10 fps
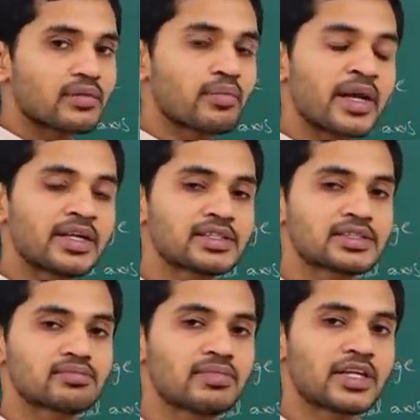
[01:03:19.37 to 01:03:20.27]
r
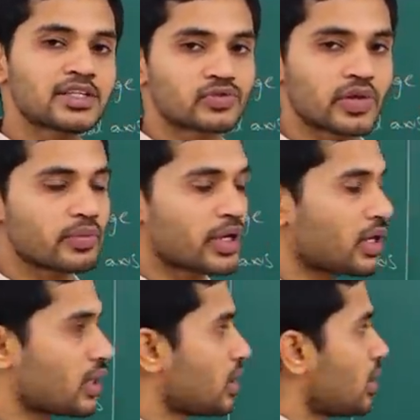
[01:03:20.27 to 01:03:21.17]
minus minus 1 by
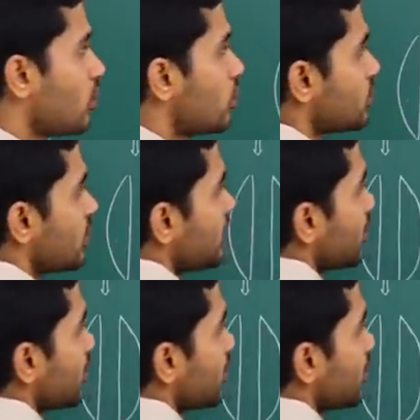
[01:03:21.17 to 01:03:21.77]
r which will